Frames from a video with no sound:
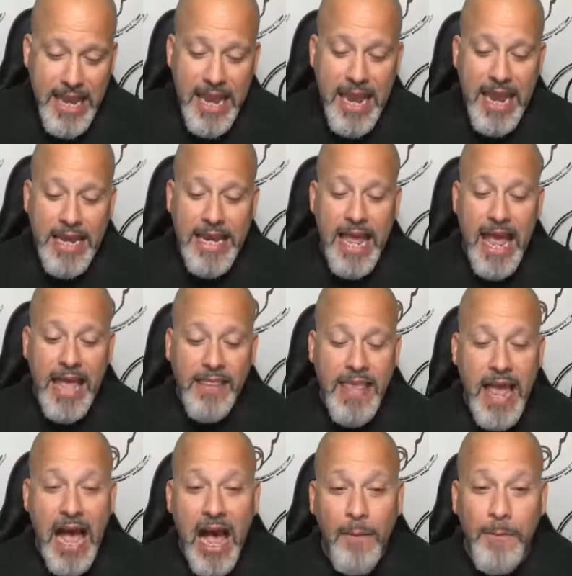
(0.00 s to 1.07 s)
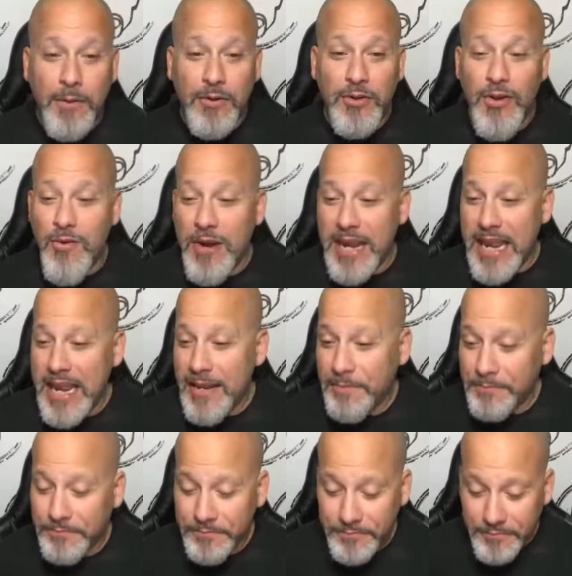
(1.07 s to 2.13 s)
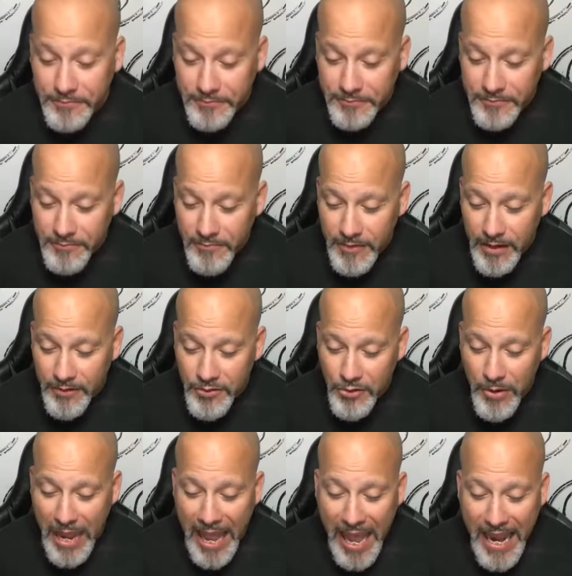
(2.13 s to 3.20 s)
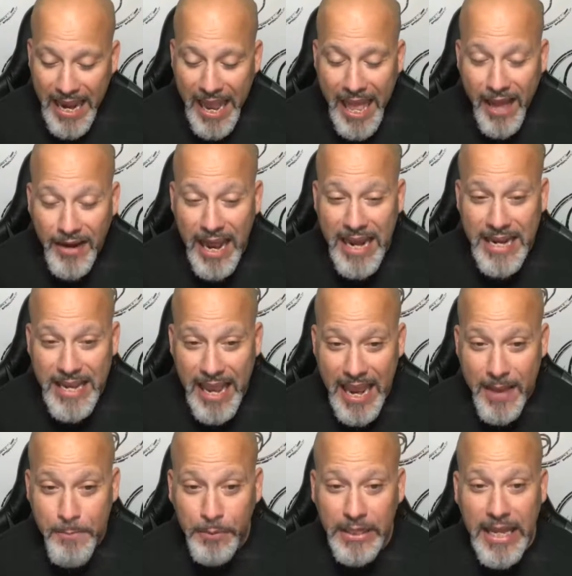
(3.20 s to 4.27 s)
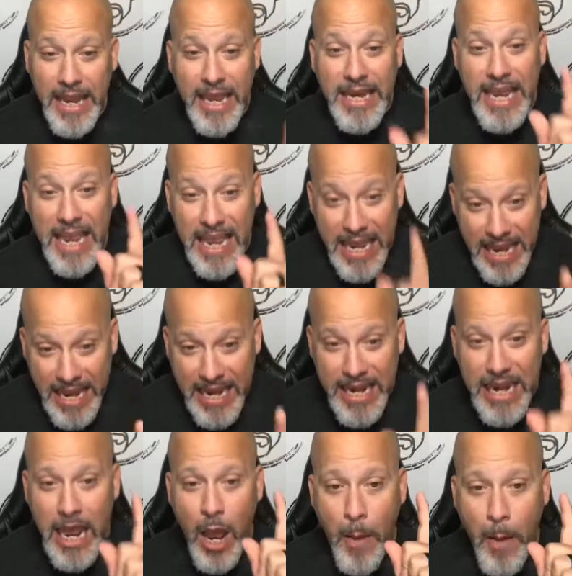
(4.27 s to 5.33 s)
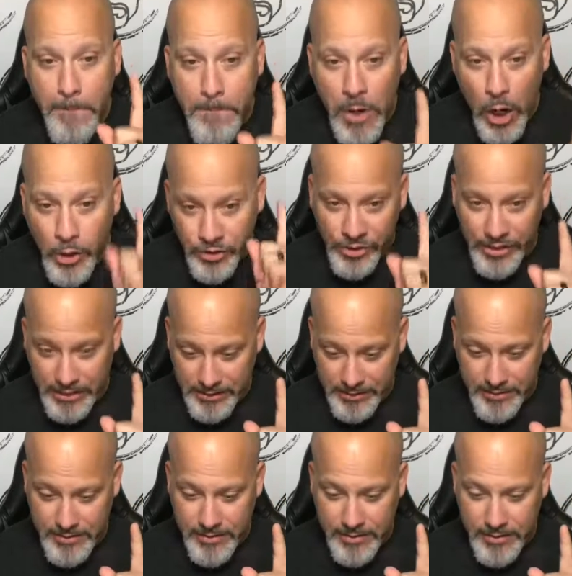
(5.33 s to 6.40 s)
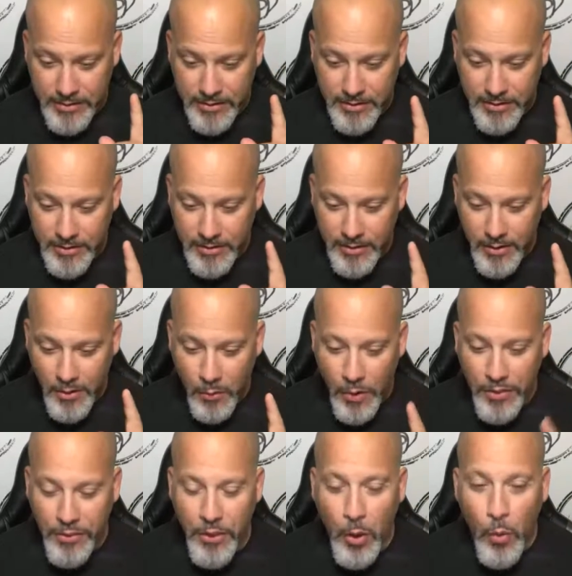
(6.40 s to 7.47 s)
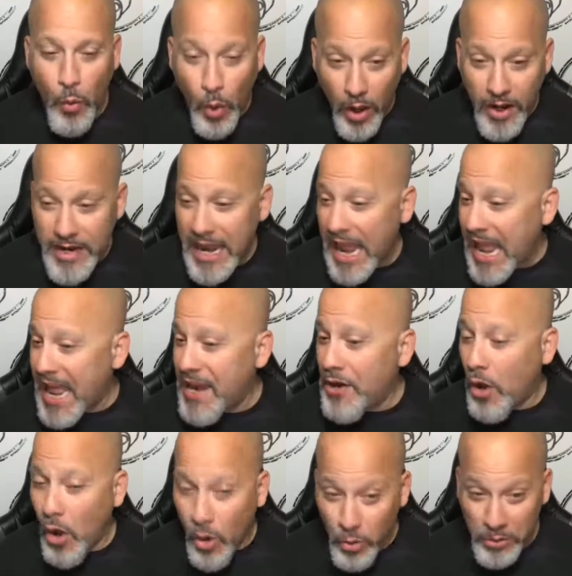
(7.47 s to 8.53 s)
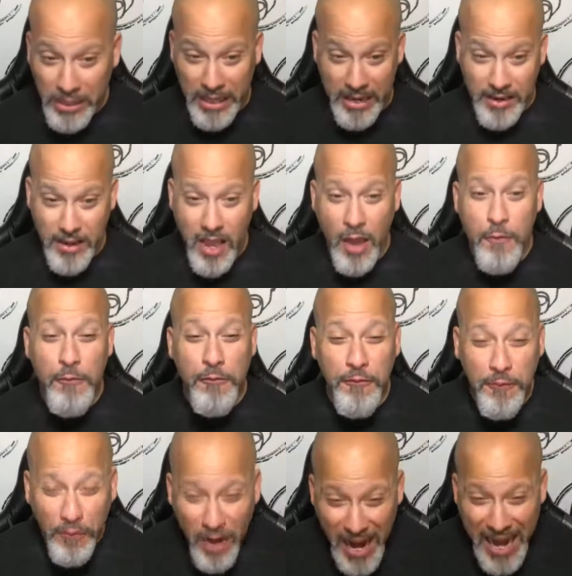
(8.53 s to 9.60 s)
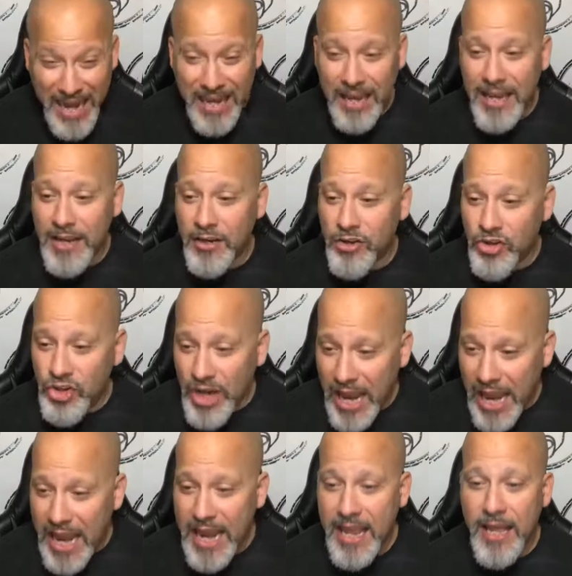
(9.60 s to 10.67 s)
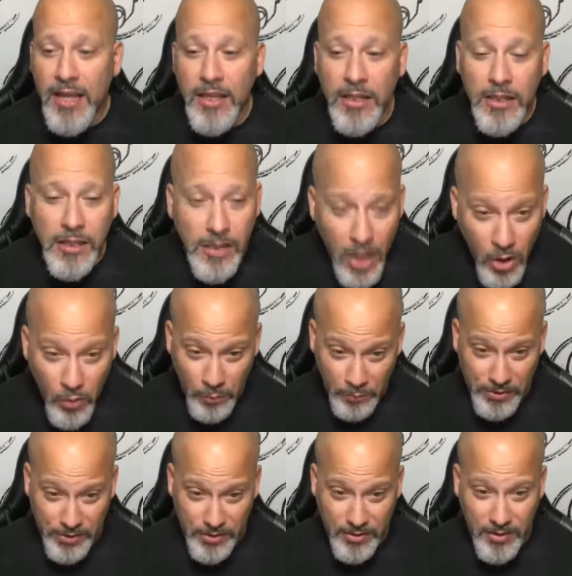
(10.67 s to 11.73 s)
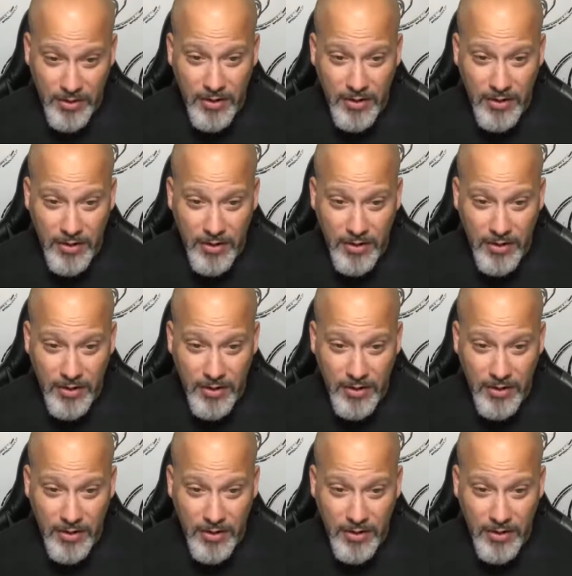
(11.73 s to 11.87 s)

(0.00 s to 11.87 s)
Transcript: And I had the opportunity to hang out and game plan in person with the one and only Frank J. Lopes